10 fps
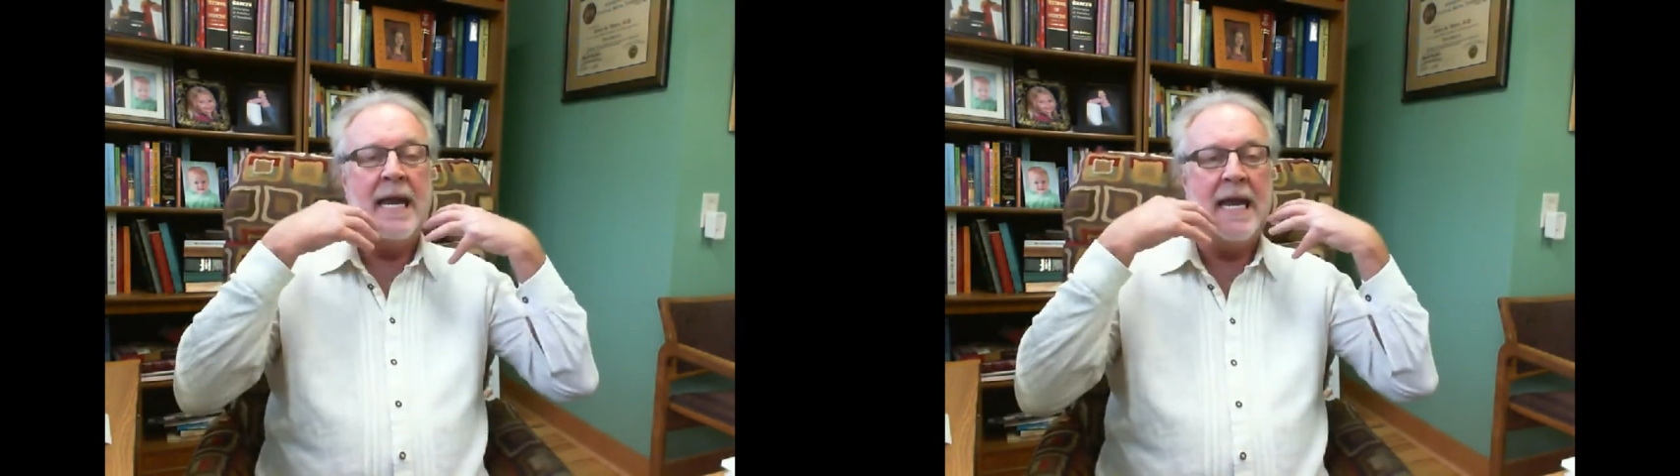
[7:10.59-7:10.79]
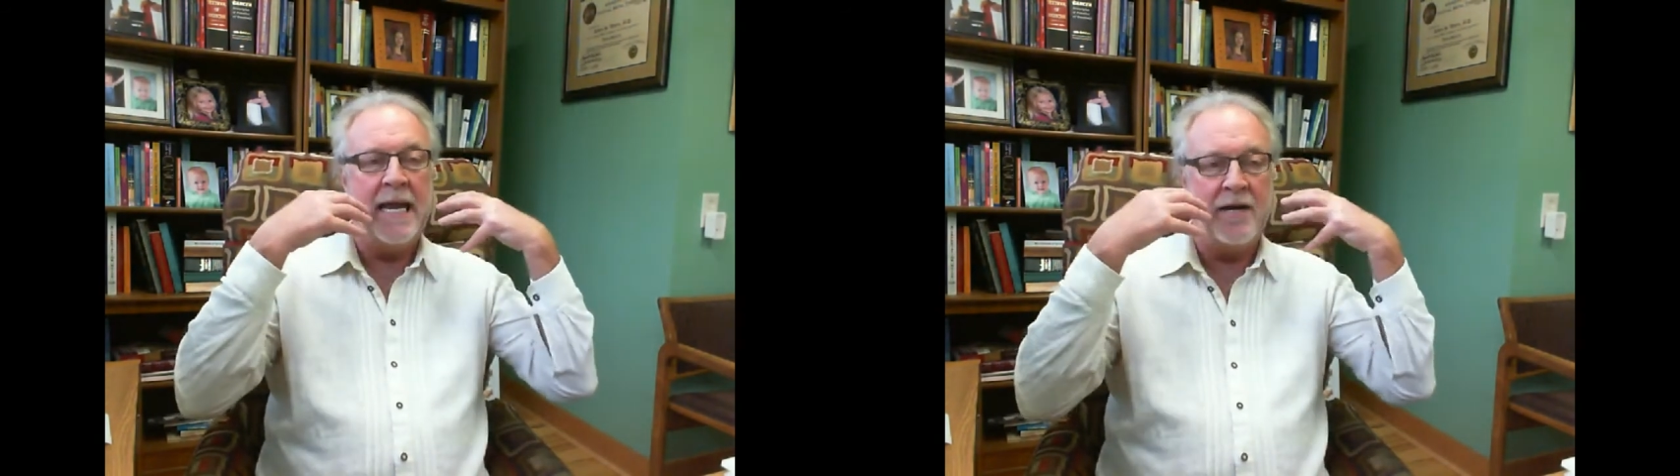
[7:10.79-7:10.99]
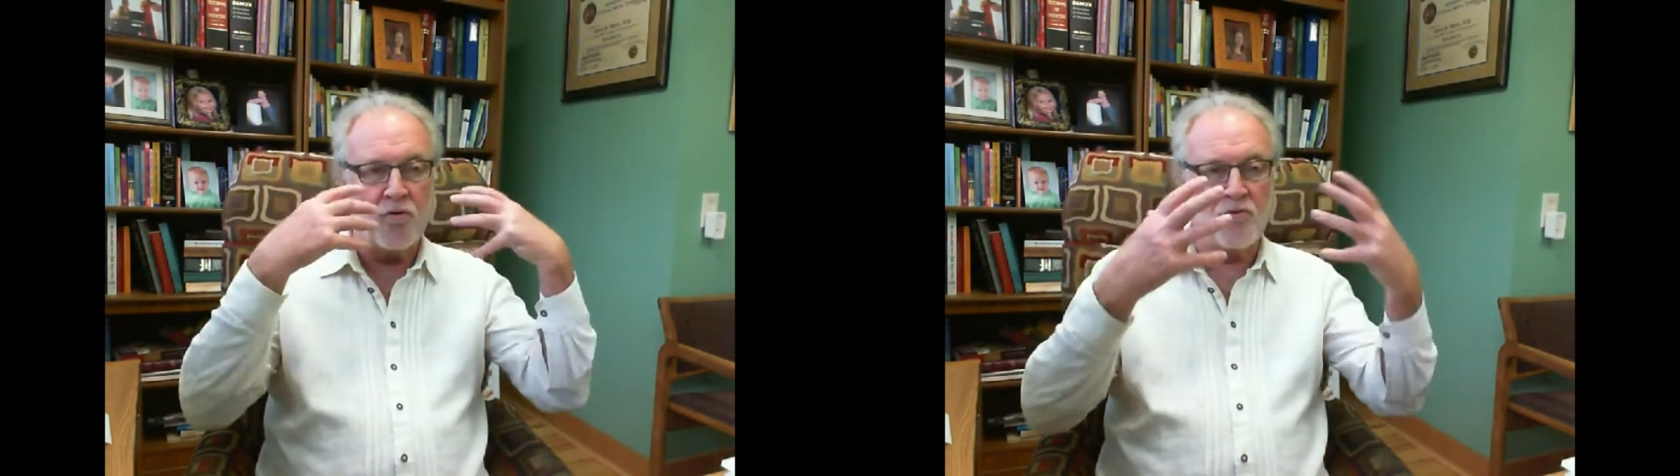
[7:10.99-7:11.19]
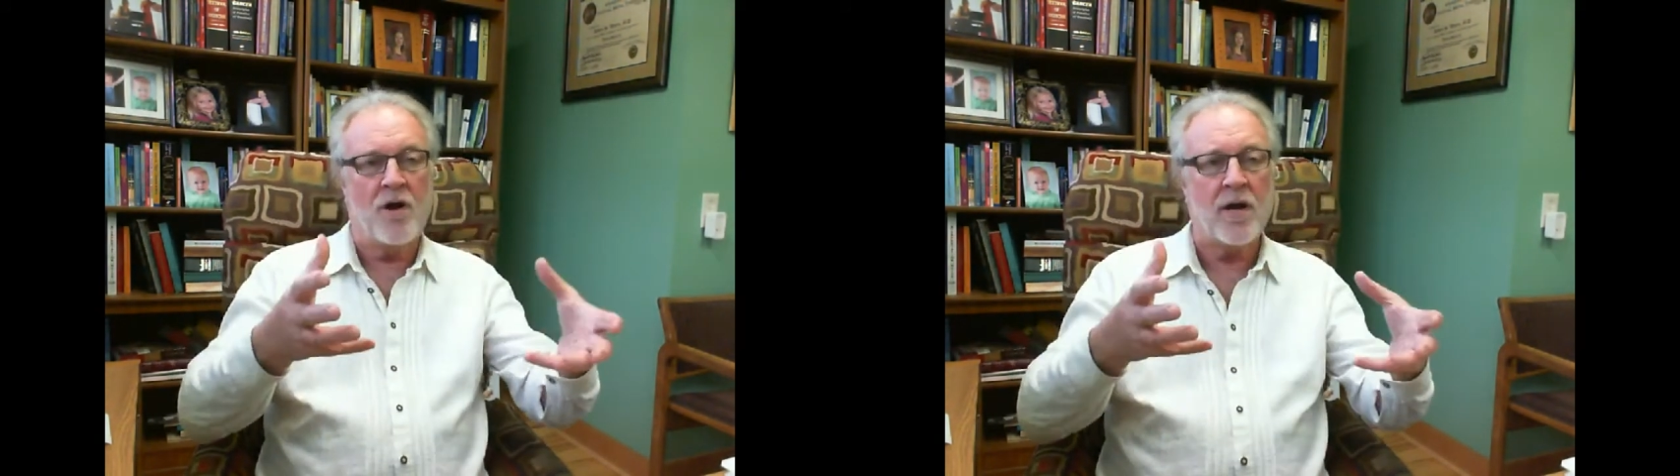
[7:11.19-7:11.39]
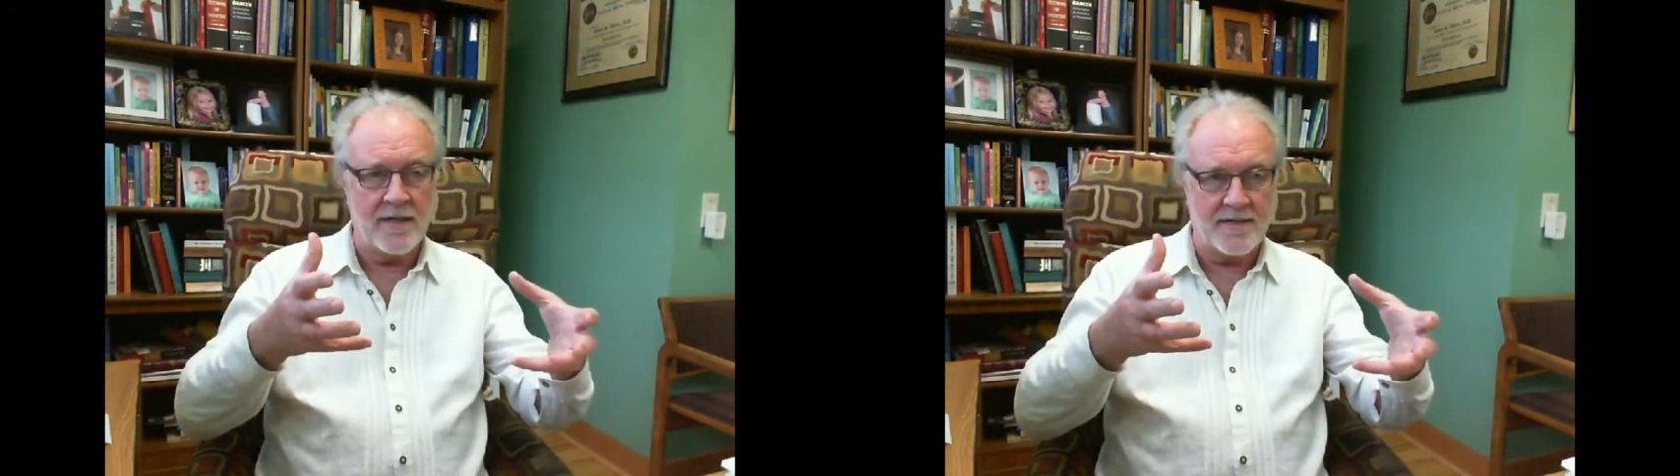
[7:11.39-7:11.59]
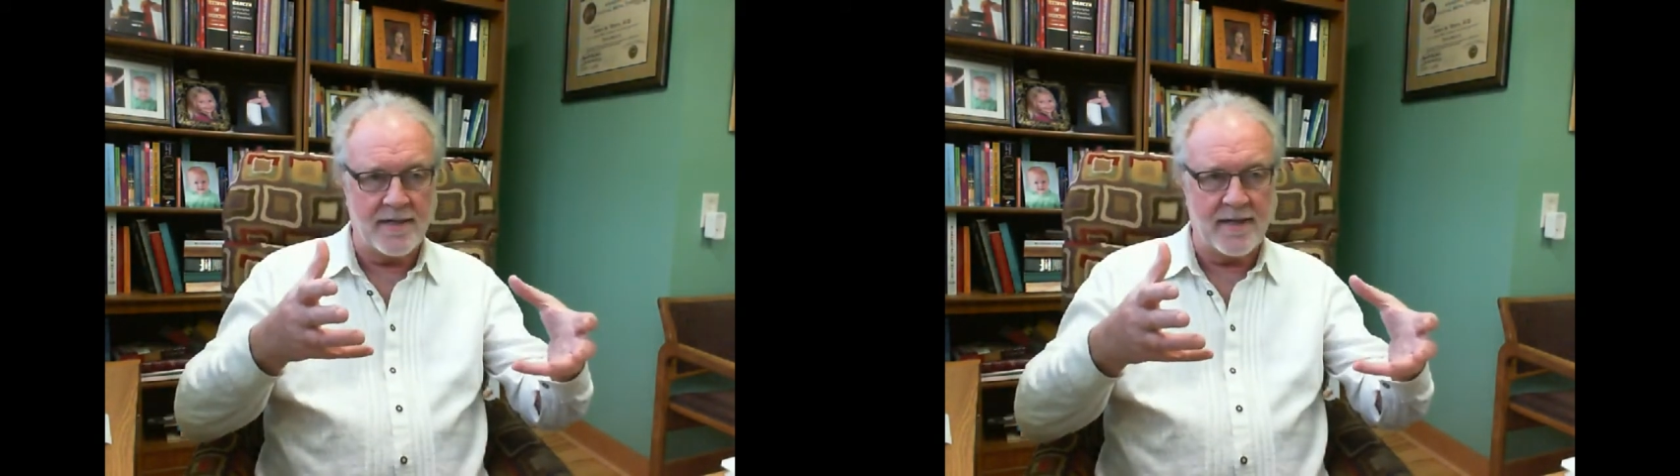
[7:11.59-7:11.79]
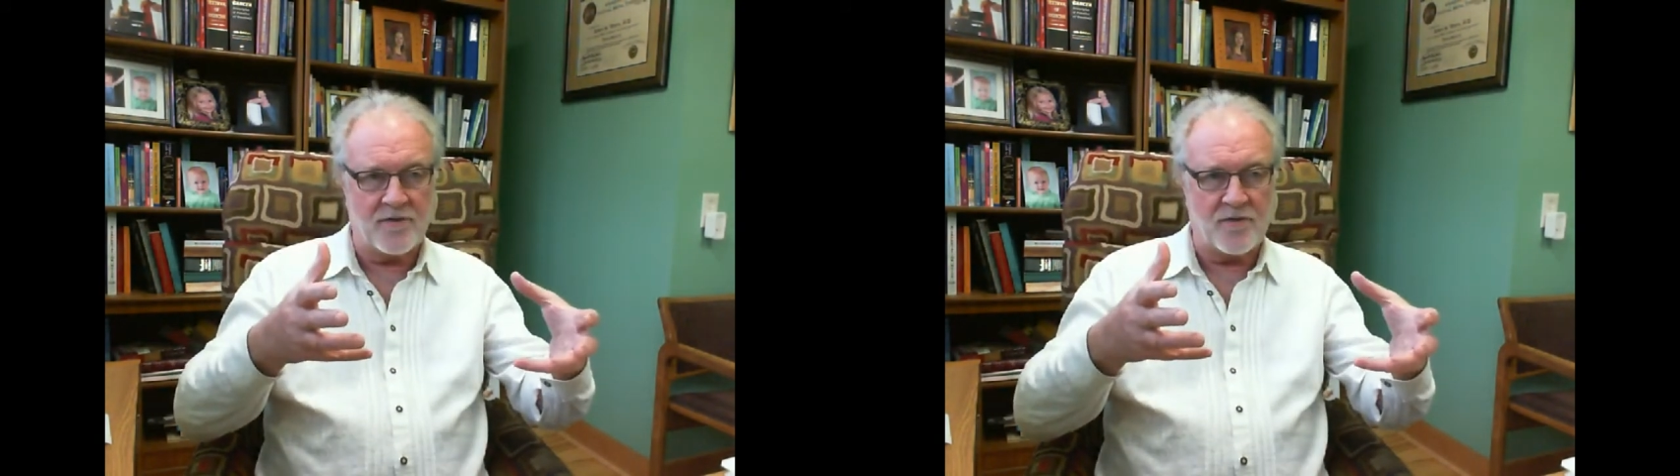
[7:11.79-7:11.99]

and crooked teeth